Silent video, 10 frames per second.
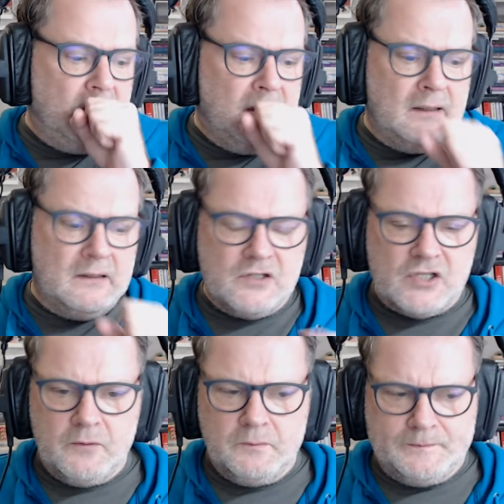and
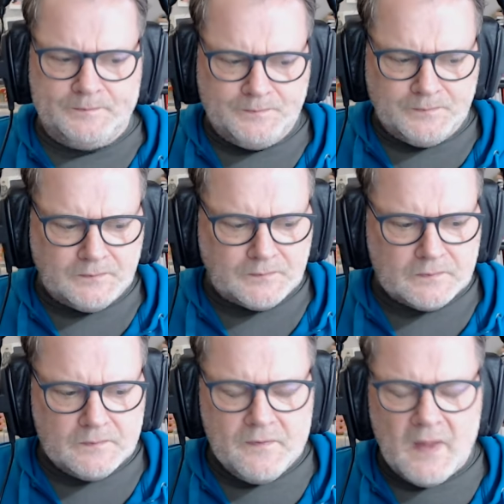so
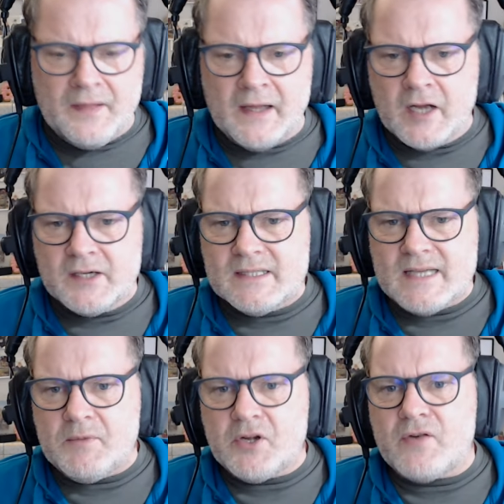a kind of
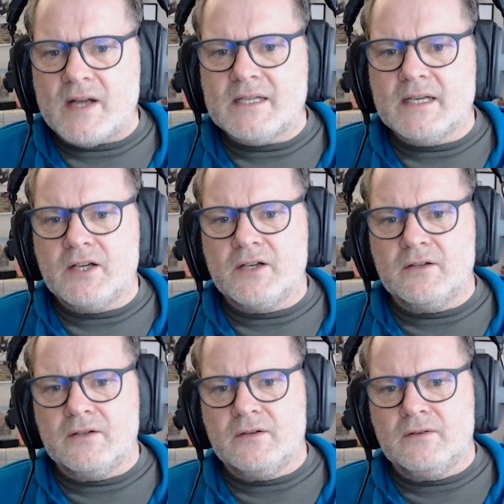democratic
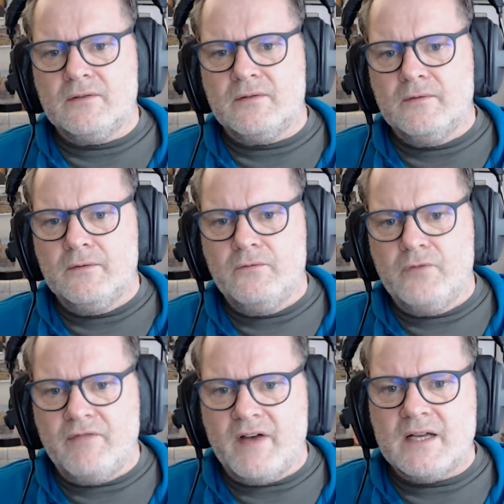
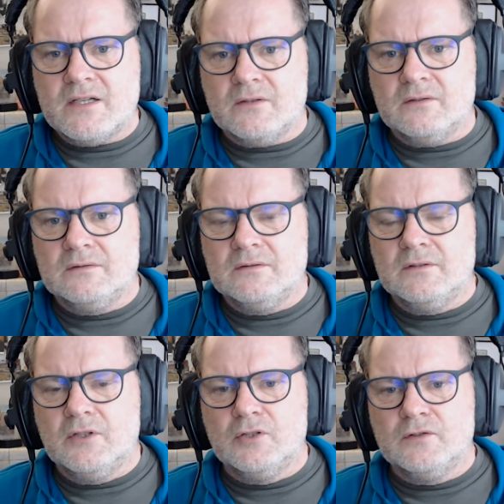reversal
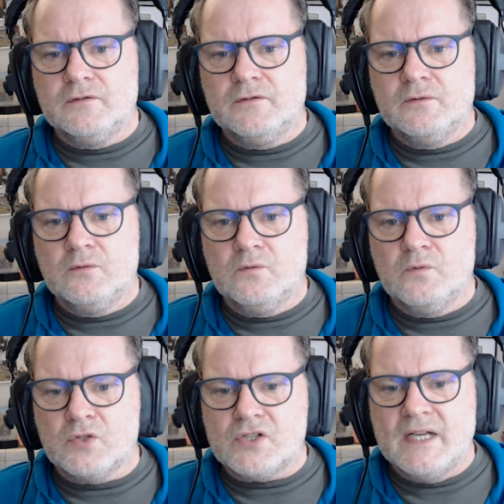of
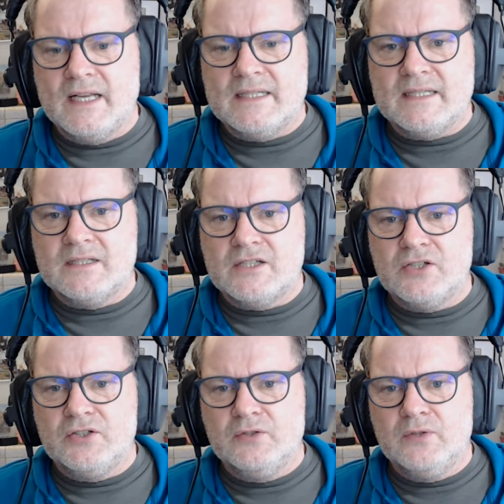what's needed
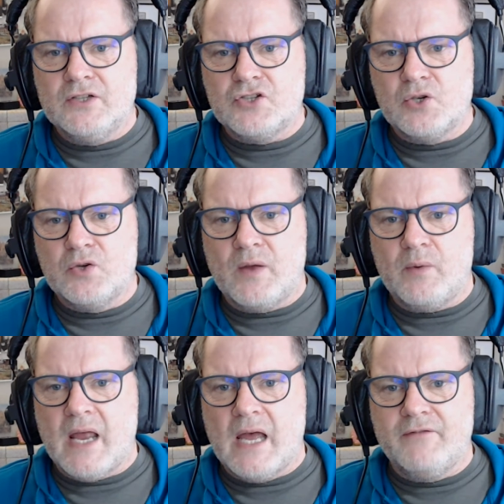to ensure that
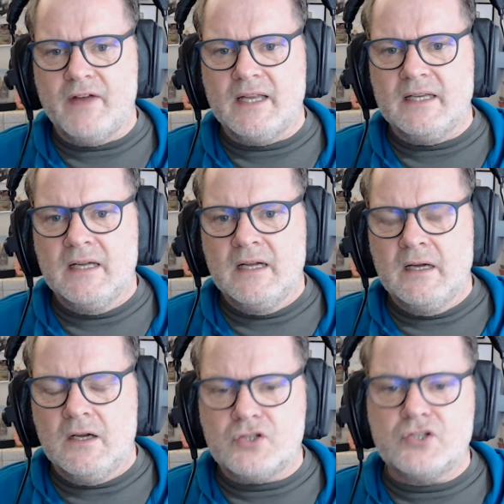we have a
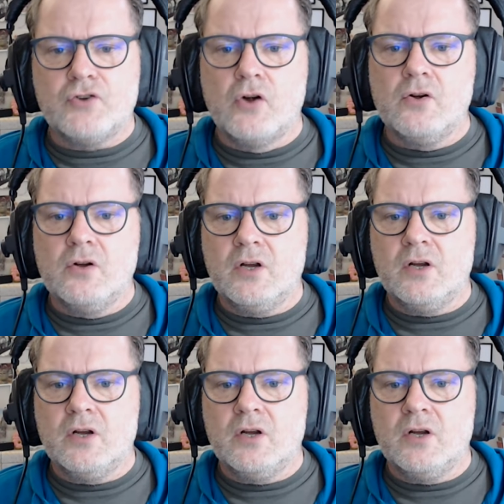a strong